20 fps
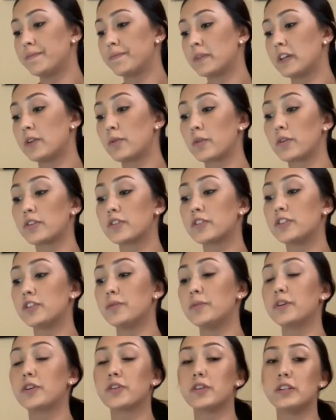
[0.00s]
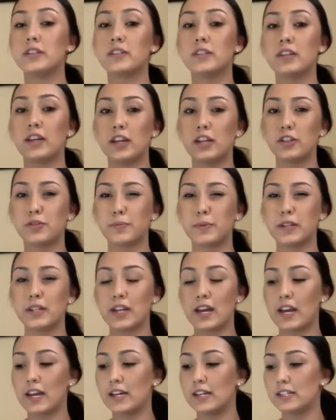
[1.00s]
in order to increase engagement.
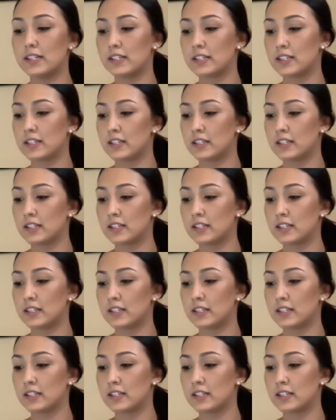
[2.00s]
And